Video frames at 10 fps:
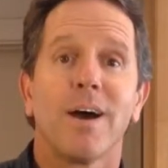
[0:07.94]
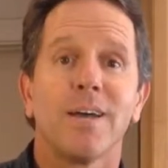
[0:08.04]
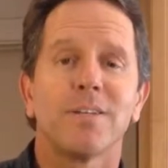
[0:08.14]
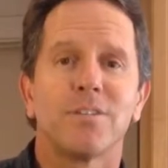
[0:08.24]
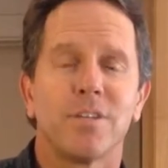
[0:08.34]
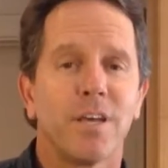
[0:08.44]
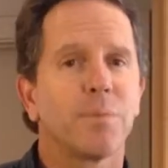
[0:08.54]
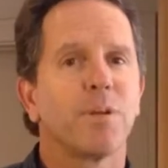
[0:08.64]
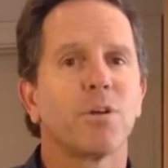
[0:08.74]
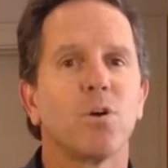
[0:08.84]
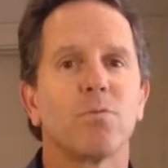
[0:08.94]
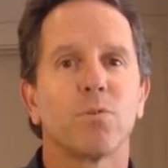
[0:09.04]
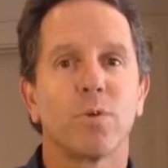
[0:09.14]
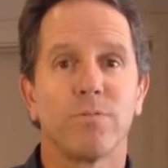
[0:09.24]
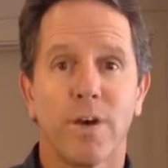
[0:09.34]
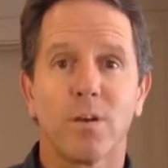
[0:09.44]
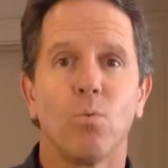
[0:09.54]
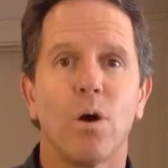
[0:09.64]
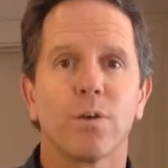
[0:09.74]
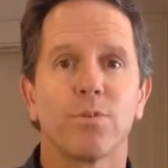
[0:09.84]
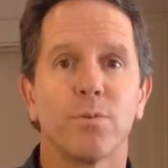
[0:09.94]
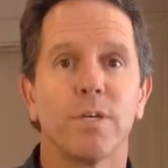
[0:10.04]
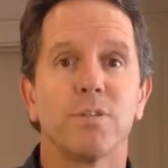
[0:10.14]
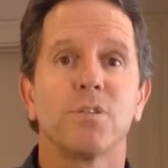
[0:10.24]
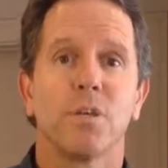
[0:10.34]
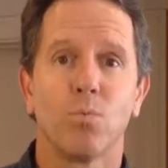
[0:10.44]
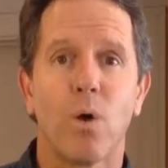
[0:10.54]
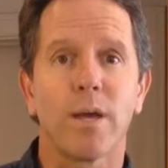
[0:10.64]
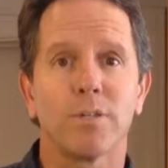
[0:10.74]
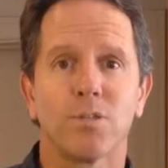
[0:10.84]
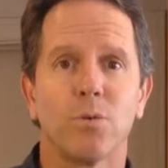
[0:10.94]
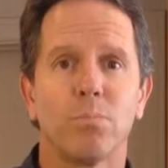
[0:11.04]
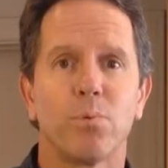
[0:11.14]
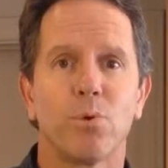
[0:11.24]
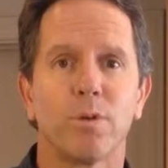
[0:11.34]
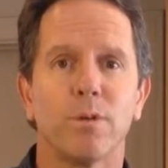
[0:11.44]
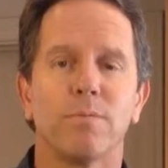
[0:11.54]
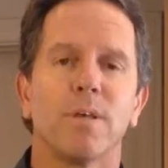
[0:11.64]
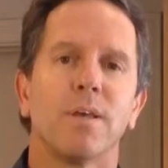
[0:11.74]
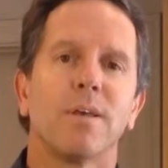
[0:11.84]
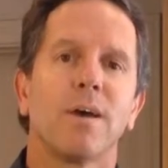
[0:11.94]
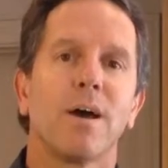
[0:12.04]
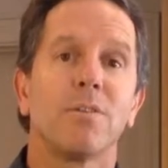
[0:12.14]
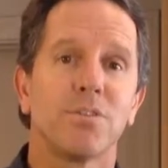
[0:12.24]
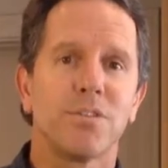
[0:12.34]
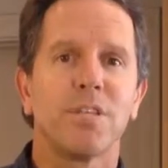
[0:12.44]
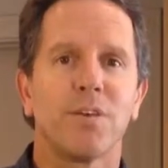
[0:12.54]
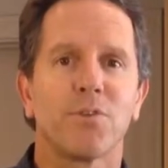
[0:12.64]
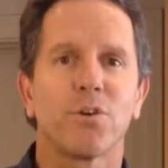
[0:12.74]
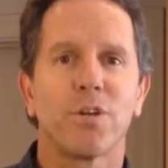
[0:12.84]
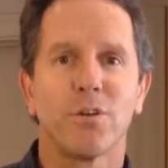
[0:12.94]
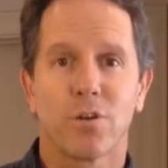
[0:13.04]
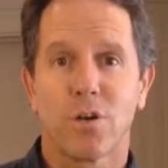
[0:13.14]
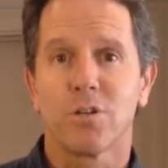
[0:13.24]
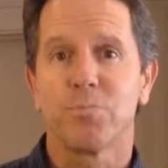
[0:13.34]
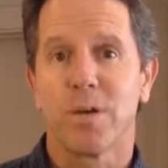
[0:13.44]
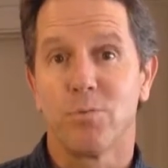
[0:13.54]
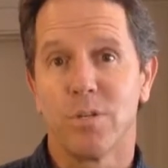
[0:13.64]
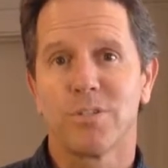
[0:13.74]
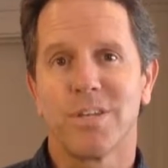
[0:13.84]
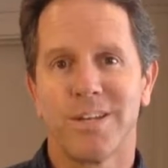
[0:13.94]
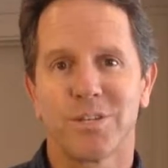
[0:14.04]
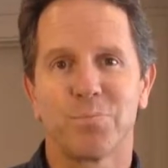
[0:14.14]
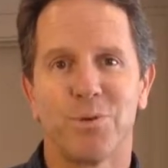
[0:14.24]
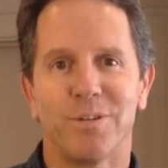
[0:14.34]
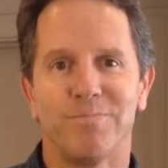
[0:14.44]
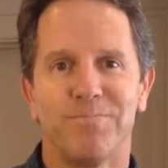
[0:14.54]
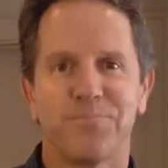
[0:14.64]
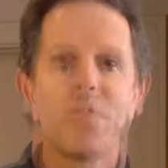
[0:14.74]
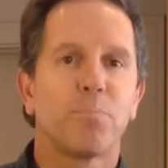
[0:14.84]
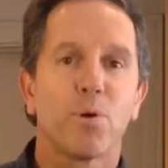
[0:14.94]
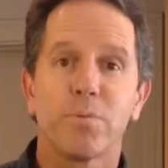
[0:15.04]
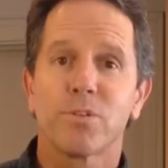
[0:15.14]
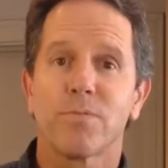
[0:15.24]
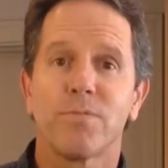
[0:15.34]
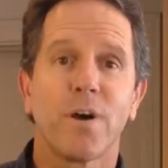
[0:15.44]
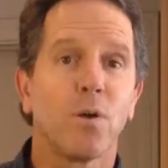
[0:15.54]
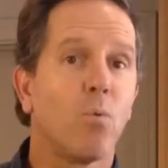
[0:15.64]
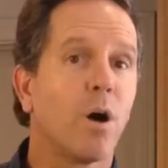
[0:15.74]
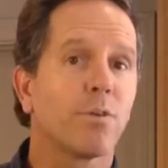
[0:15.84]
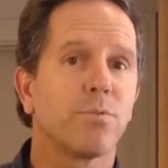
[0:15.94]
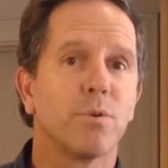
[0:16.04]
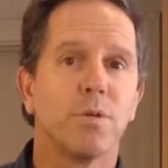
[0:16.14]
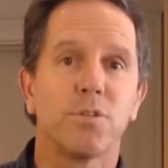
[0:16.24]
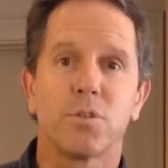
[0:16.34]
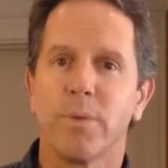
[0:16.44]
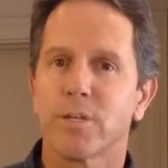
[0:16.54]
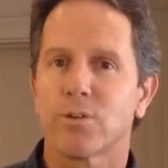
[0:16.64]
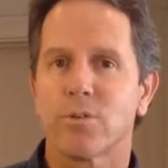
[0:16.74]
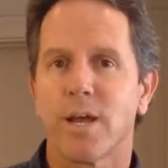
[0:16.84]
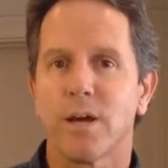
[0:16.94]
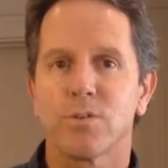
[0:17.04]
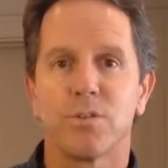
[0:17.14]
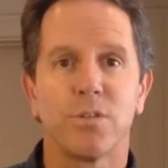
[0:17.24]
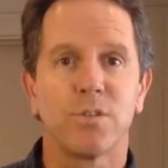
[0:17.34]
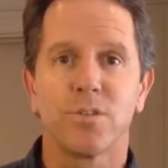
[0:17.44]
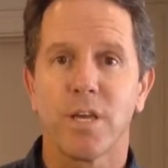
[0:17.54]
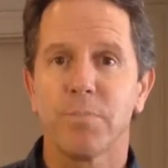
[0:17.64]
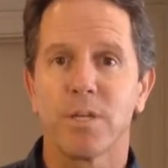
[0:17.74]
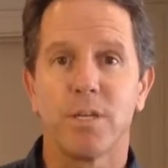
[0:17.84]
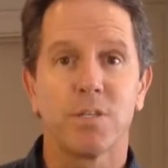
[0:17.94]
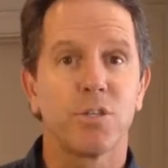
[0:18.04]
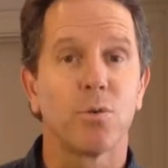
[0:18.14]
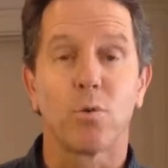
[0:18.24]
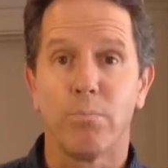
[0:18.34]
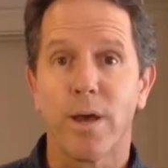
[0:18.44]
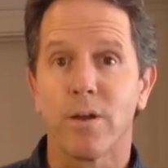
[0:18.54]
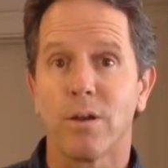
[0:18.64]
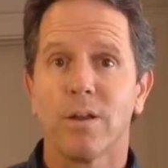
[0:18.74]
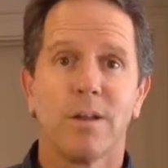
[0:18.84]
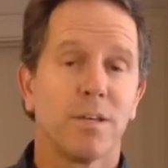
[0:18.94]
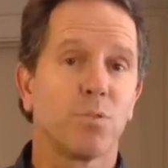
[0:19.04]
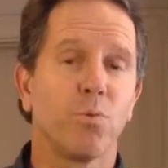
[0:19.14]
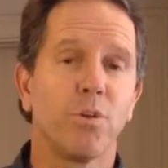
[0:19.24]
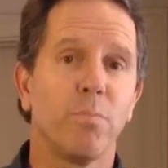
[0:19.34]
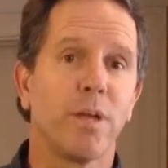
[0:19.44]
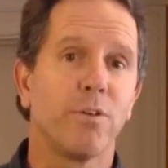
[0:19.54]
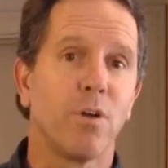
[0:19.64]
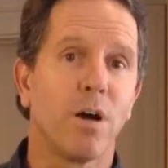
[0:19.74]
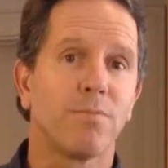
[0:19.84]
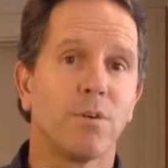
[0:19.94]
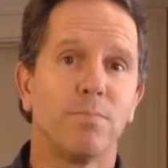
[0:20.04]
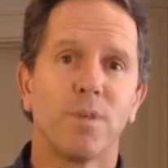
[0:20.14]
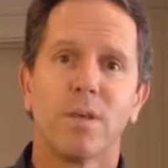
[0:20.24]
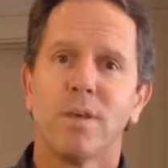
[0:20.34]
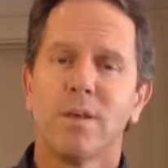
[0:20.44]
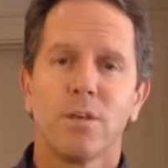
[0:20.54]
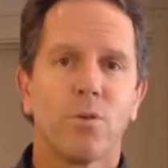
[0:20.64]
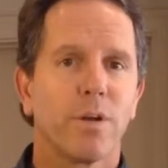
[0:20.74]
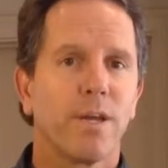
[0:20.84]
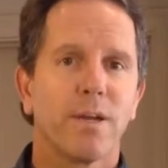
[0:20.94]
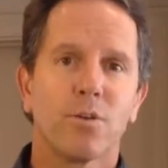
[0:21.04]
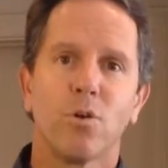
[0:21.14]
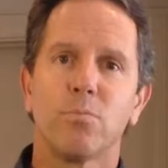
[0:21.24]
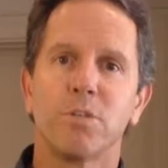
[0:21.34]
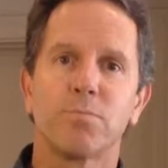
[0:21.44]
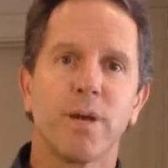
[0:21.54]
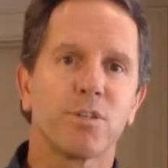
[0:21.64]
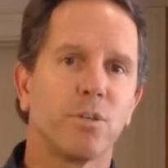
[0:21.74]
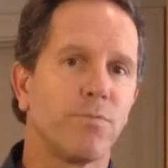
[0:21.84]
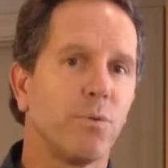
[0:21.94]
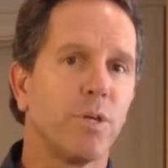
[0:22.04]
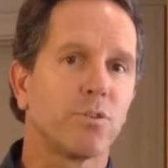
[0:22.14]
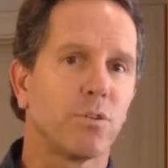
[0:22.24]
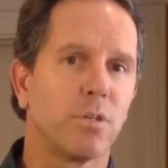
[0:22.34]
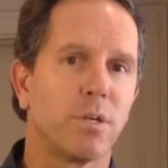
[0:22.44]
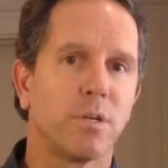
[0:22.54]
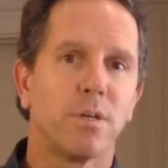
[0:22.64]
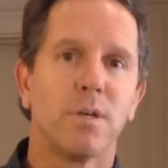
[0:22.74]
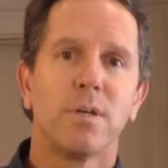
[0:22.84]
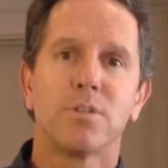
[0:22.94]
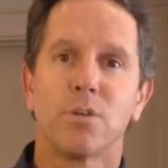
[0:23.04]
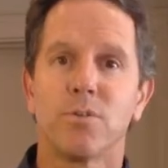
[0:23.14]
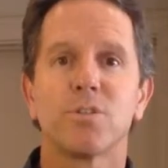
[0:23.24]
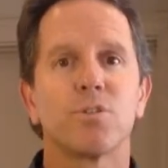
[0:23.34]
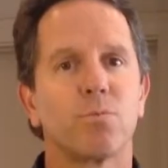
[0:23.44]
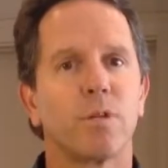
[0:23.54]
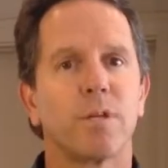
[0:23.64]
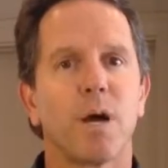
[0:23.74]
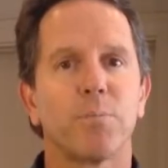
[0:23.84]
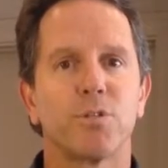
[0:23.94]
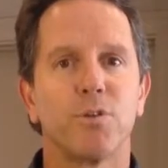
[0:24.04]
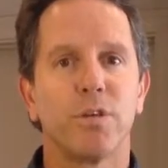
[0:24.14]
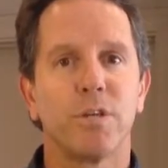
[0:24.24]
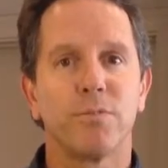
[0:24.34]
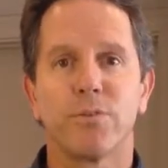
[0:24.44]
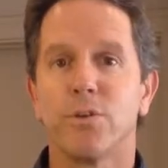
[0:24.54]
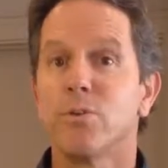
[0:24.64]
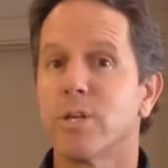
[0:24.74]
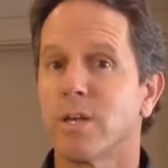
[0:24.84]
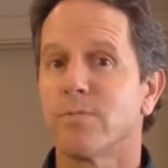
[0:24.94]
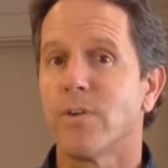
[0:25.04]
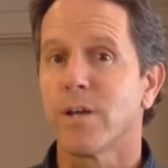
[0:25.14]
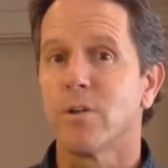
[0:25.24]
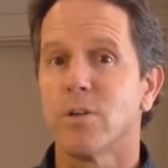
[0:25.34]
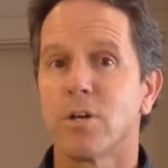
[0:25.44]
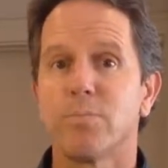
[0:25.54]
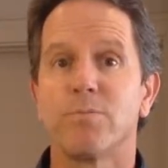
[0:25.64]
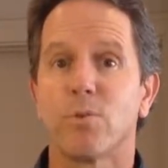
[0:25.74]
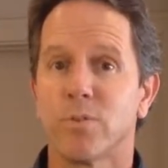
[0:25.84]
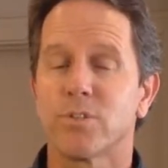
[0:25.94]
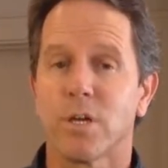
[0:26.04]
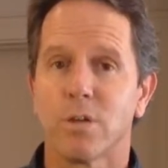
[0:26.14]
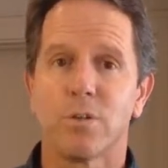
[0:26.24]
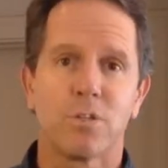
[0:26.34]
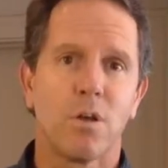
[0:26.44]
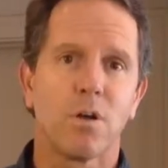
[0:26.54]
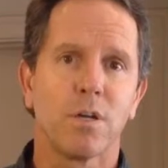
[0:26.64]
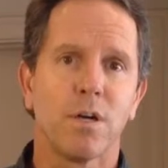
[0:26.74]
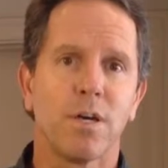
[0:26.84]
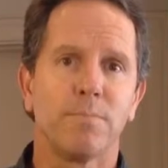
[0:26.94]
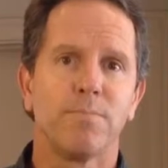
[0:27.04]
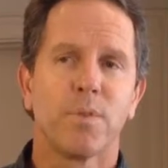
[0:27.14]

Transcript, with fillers: Hi, today I'm going to go over what a final walkthrough is and why it's so important. Hi, this is Dave Kearney, your Carlsbad real estate expert. The purpose of the final walkthrough is to make sure the house is in the same condition or better as when you made your offer. You already had your home inspection a few weeks earlier, so this is really an opportunity for you to get a final look before the seller is long gone.